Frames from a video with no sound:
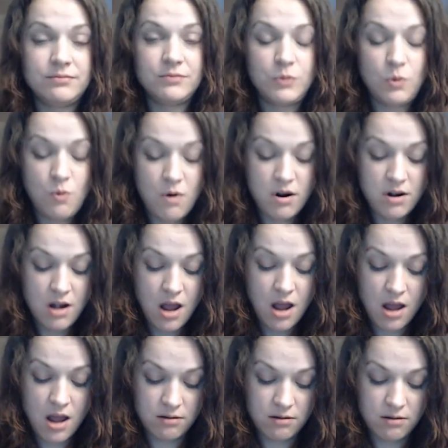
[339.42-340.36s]
who are
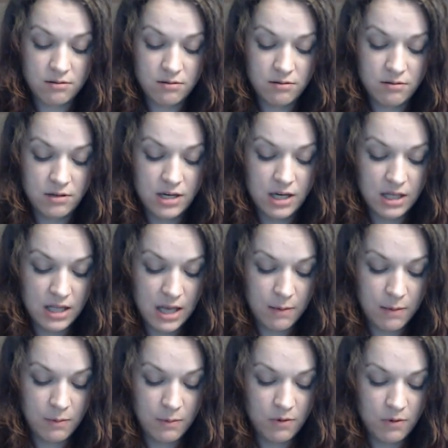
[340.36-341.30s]
not in
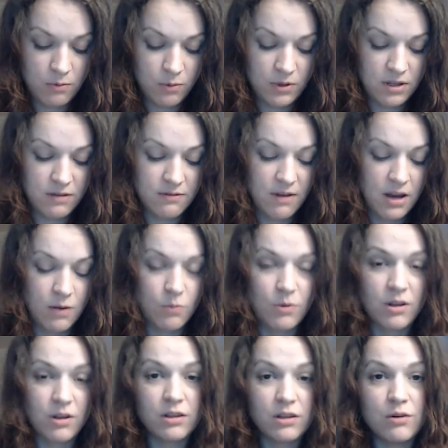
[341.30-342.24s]
alignment with divine
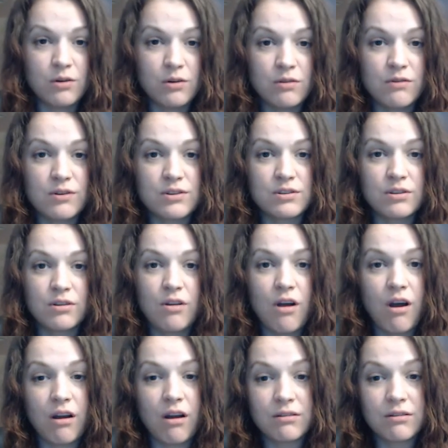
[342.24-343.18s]
will and universal
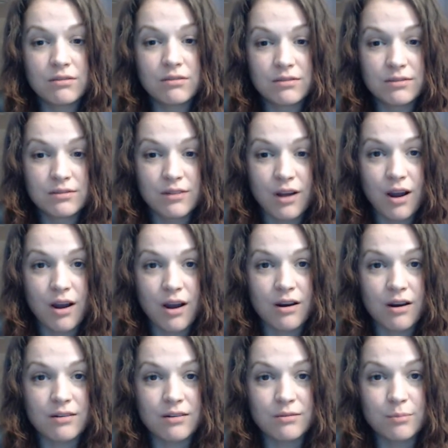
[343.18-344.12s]
law
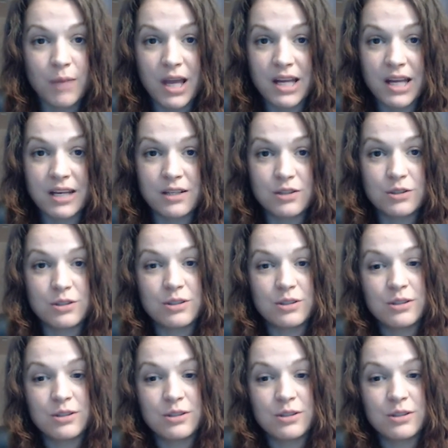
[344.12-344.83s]
are banished.